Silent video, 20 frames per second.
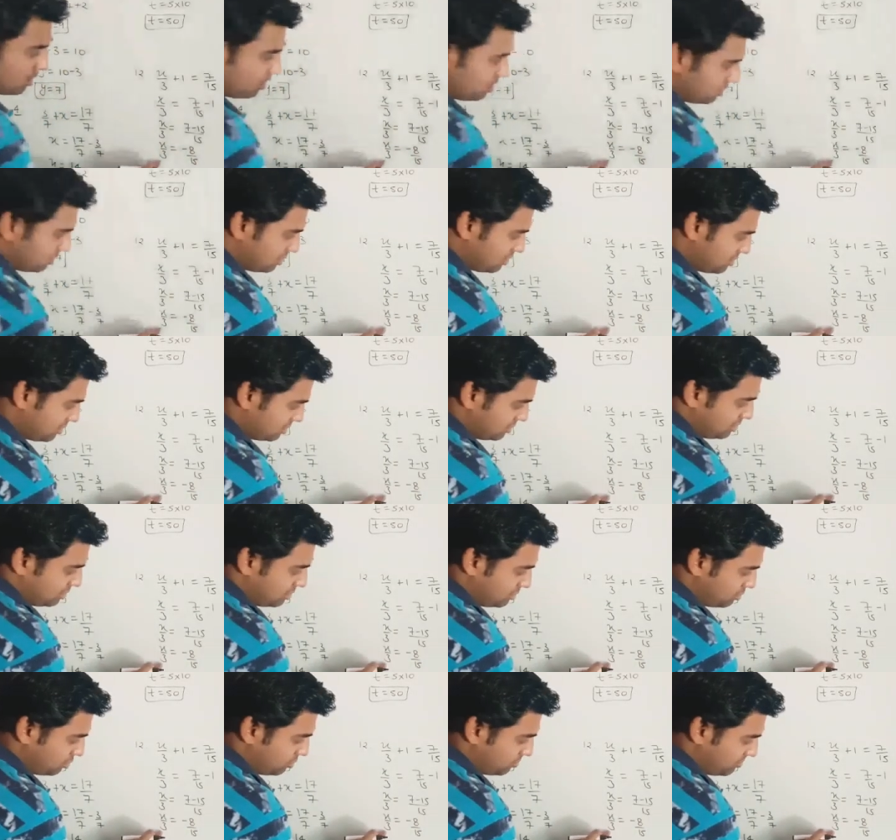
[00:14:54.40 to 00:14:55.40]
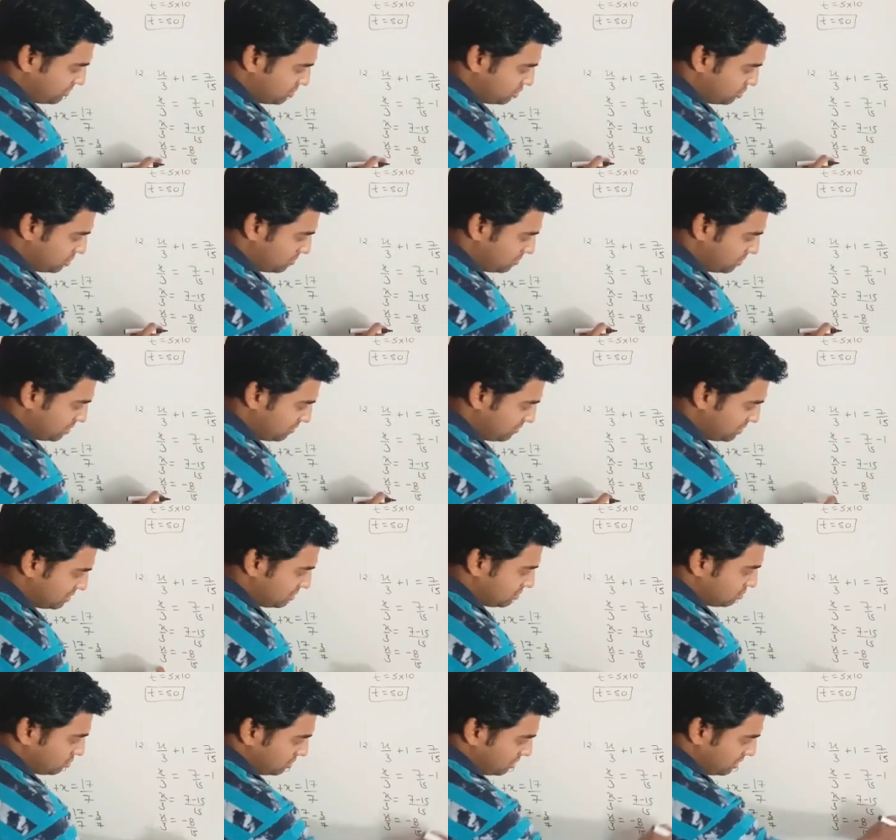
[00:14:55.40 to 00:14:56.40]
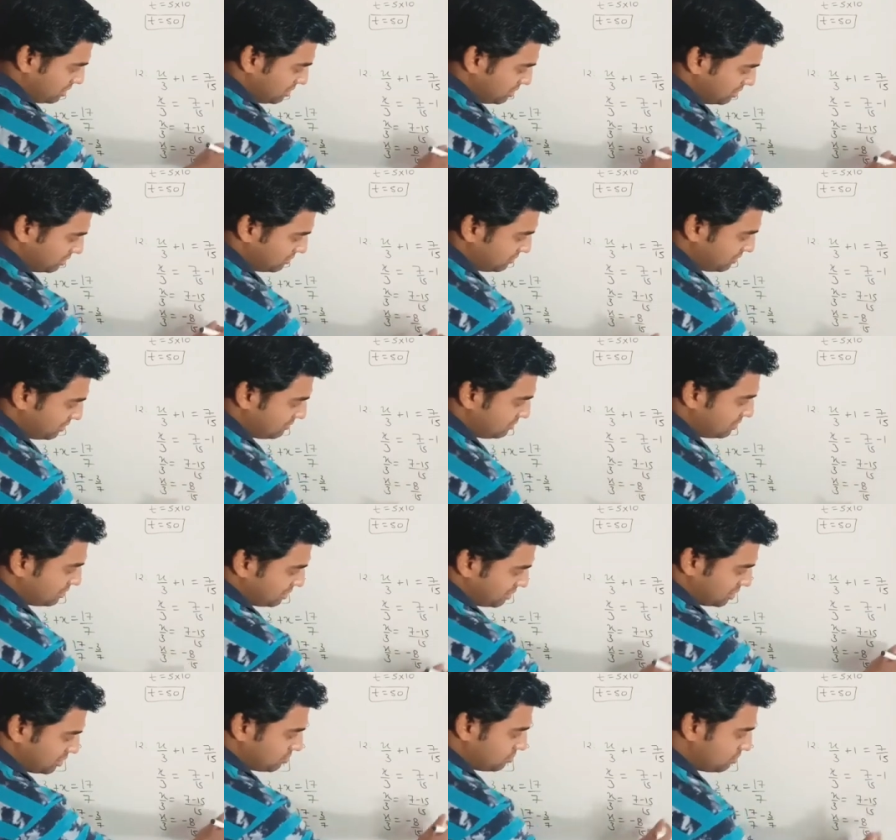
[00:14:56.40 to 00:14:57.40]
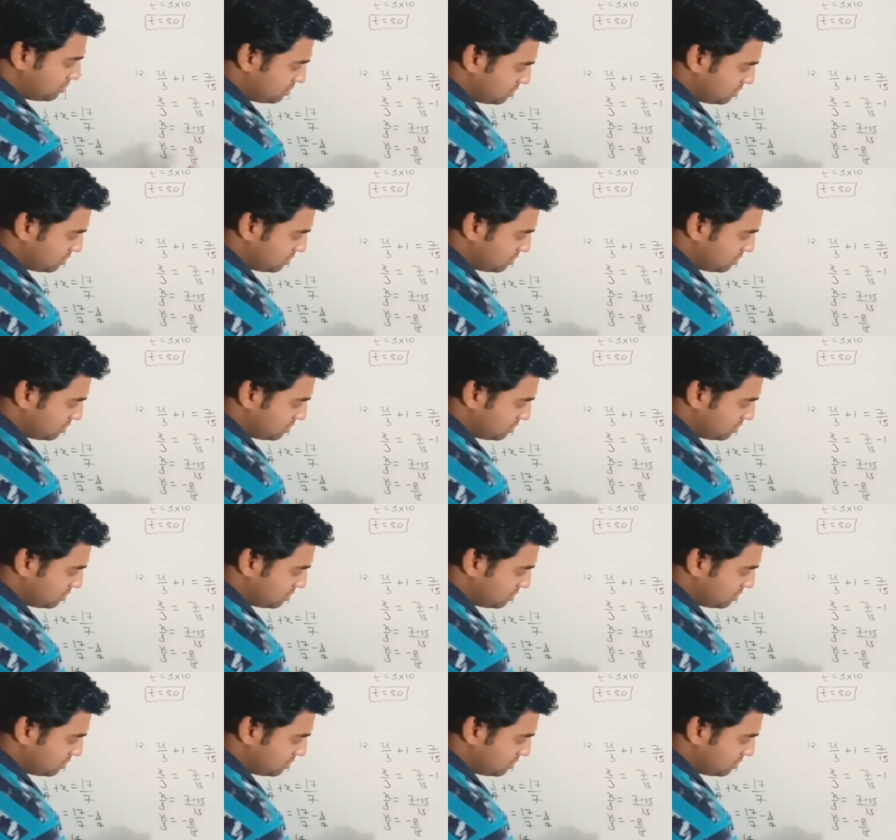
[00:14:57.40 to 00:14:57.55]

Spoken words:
this is under the operation of division, so here if I will transpose,